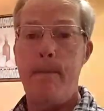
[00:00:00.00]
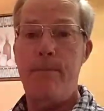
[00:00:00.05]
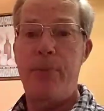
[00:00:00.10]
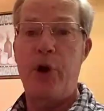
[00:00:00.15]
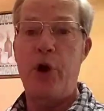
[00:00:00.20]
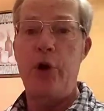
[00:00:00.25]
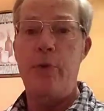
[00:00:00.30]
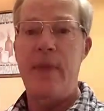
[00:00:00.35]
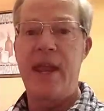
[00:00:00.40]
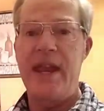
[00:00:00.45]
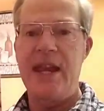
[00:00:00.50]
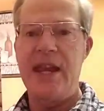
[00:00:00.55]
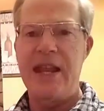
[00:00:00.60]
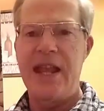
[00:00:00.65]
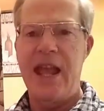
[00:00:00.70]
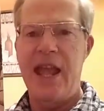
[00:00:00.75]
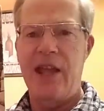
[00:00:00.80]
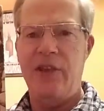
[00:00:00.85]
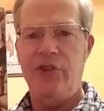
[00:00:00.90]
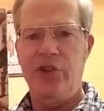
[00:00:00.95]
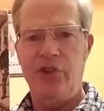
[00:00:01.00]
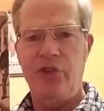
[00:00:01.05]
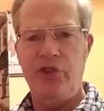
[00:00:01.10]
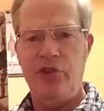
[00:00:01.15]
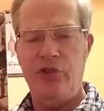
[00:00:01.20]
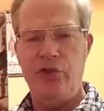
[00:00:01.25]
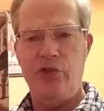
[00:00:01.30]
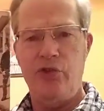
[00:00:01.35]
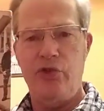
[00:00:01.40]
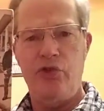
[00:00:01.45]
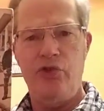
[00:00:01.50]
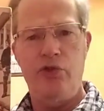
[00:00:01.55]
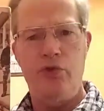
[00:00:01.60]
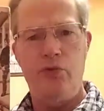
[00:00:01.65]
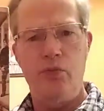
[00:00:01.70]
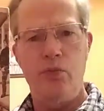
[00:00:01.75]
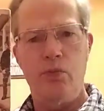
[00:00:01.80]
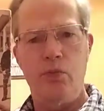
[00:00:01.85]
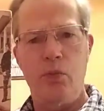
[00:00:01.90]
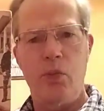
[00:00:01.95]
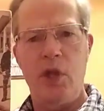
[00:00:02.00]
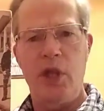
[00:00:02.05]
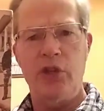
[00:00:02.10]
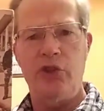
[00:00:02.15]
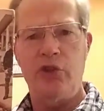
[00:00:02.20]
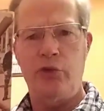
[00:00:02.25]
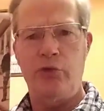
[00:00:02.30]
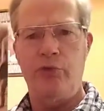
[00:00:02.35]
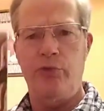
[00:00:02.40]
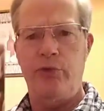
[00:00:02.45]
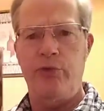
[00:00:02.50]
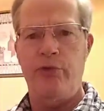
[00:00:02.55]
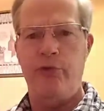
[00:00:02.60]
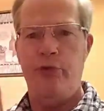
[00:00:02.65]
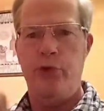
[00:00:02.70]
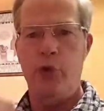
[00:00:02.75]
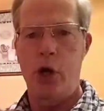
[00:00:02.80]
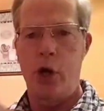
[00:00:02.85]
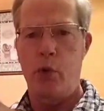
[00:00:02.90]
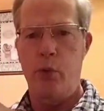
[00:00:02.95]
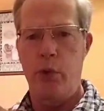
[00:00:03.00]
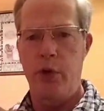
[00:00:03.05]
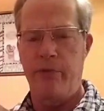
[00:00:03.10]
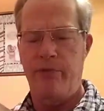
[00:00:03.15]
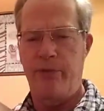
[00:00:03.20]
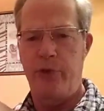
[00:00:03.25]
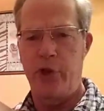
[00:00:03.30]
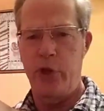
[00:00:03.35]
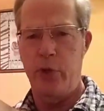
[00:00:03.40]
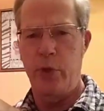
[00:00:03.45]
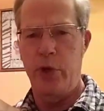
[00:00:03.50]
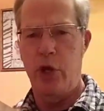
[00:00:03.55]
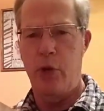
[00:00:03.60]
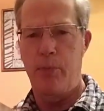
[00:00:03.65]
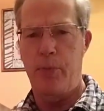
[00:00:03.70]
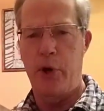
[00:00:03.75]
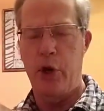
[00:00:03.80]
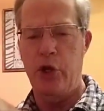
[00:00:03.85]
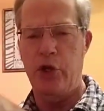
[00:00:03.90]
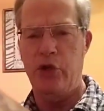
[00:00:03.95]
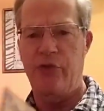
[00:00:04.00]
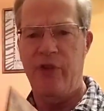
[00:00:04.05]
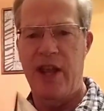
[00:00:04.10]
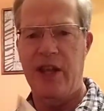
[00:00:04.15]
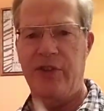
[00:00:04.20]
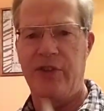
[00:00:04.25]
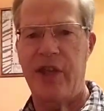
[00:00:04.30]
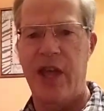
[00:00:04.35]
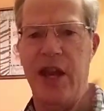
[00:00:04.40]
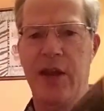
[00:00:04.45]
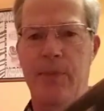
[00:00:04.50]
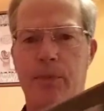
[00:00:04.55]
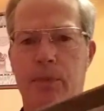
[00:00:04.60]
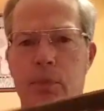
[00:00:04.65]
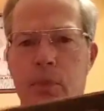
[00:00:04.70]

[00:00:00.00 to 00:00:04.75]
Byrdmaniax, it's it's for a for the real Byrds fans, kind